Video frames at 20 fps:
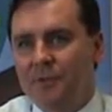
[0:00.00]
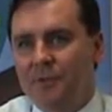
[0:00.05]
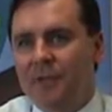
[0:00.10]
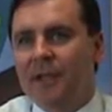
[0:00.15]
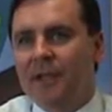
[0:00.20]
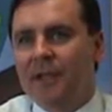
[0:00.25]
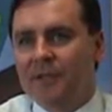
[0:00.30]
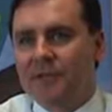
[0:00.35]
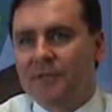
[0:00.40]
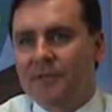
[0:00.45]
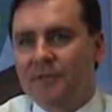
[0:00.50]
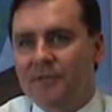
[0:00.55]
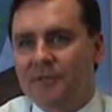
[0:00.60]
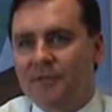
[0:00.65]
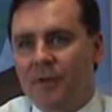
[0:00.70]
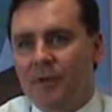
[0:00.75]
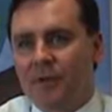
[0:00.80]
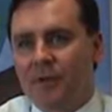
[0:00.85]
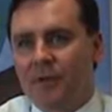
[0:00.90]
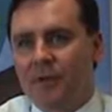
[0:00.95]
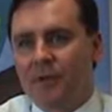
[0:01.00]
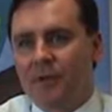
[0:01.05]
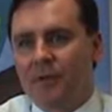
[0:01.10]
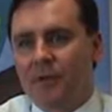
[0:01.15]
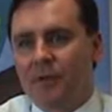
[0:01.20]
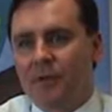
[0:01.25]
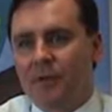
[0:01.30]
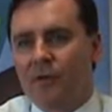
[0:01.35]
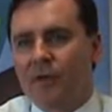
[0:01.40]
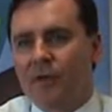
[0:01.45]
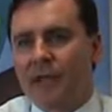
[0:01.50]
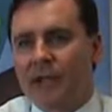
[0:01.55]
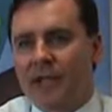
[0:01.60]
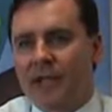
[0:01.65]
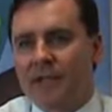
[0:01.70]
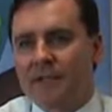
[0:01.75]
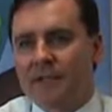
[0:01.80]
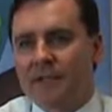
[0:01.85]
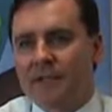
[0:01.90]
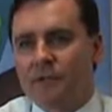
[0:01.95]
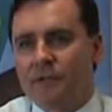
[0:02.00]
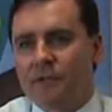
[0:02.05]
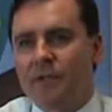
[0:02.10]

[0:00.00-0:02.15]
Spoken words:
big issues for going against it.